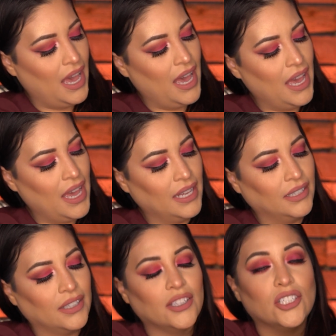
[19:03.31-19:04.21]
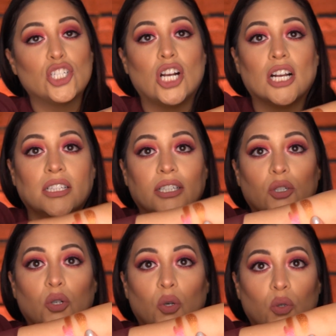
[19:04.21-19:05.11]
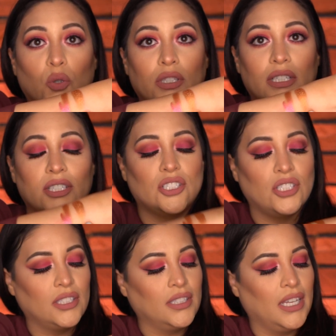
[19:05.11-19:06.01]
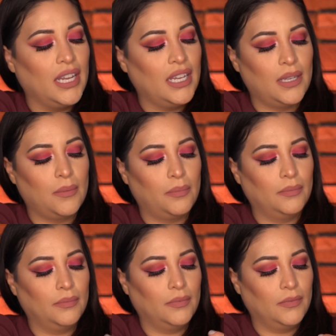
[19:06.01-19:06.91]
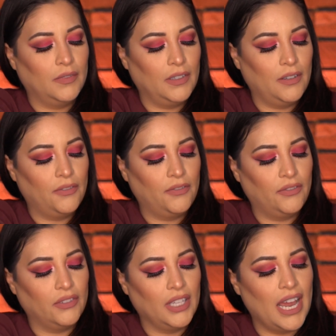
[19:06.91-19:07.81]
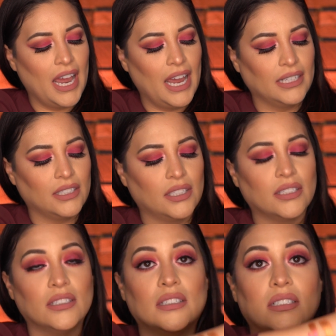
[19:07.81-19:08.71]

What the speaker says: and the chocolate gold is just a flat